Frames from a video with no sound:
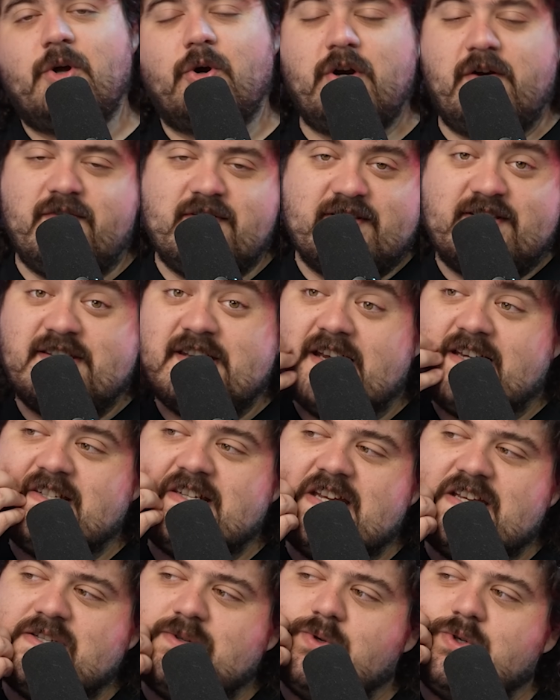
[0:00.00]
or even
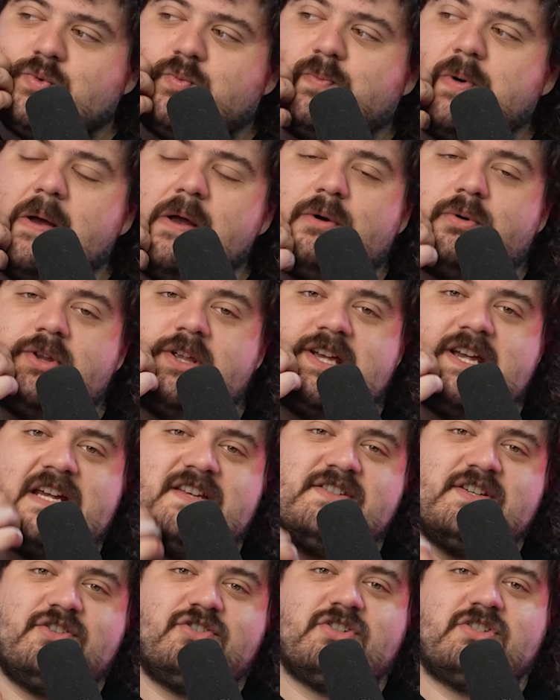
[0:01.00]
60s. It was probably really
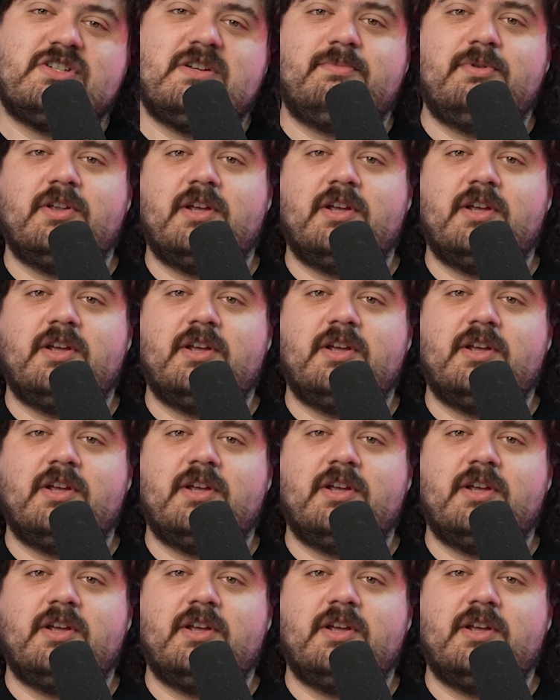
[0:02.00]
easy just to be